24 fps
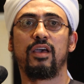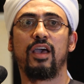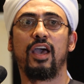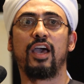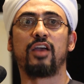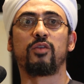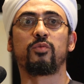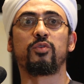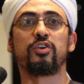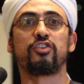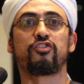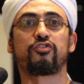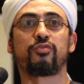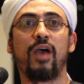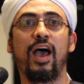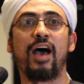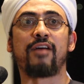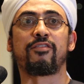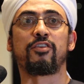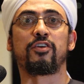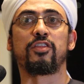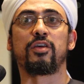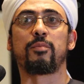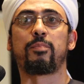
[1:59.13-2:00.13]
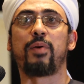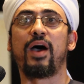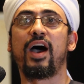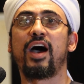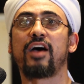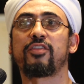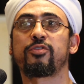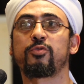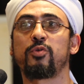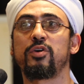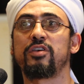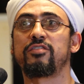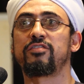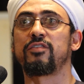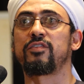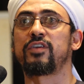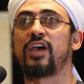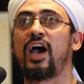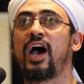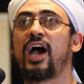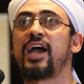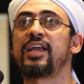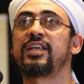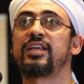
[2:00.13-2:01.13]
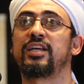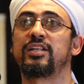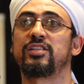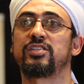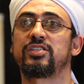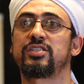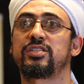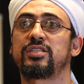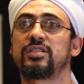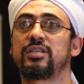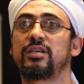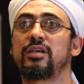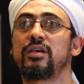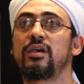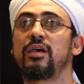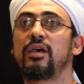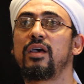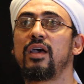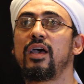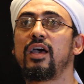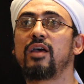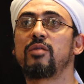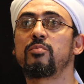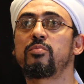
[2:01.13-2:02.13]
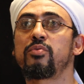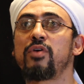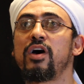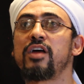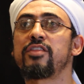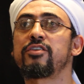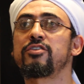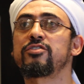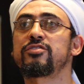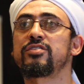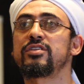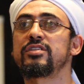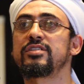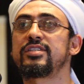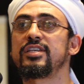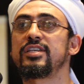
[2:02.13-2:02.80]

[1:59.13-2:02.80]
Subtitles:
and we travel the pathways of guidance. And brothers and